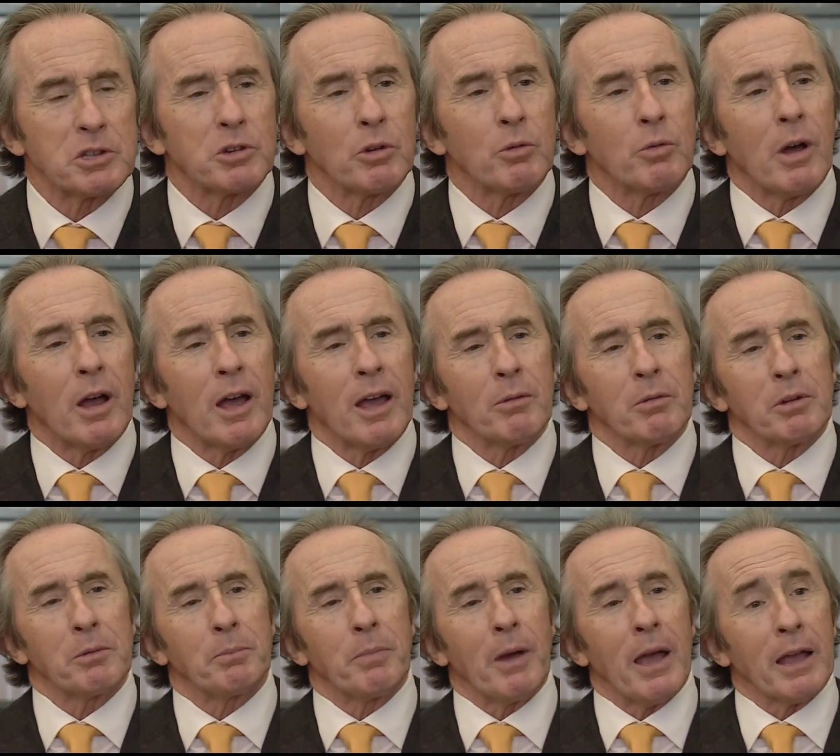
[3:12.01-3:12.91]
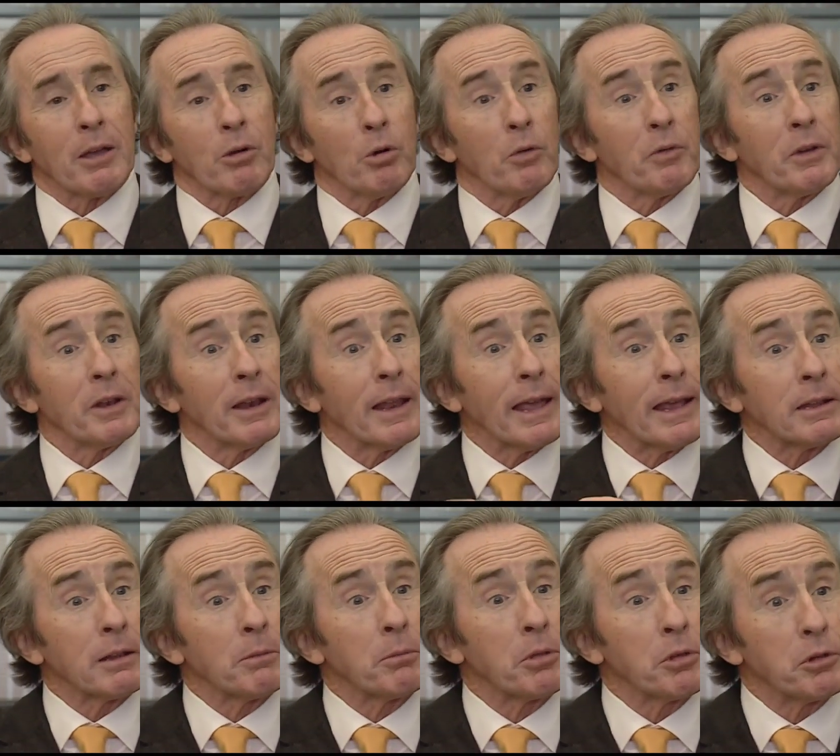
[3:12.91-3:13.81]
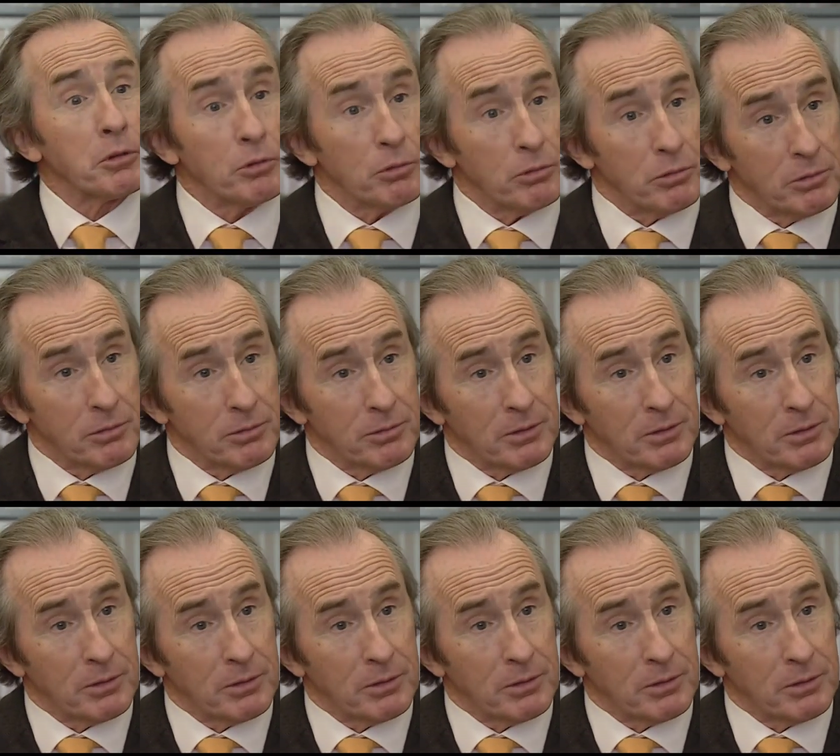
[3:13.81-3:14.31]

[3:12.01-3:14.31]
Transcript: so I would back off and let him through.